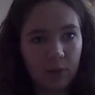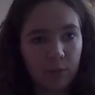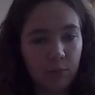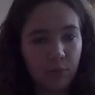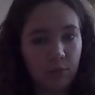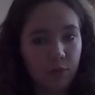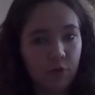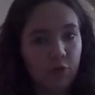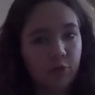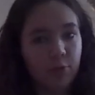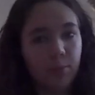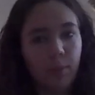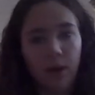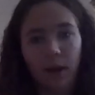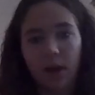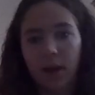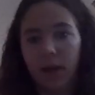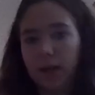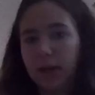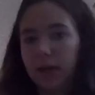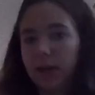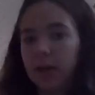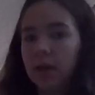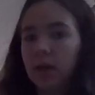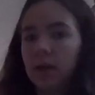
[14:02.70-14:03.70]
move your
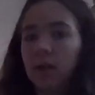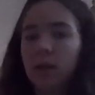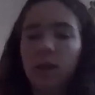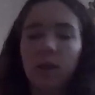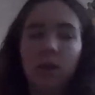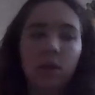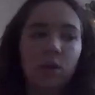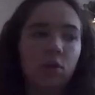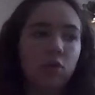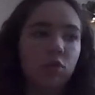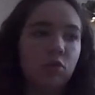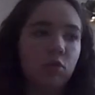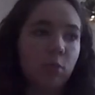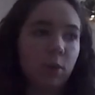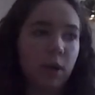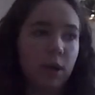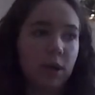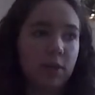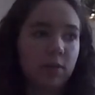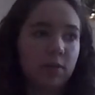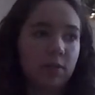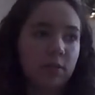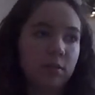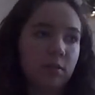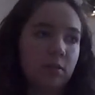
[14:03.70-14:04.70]
spine,
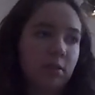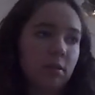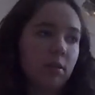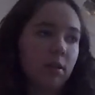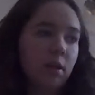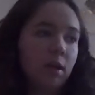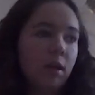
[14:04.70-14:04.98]
twist.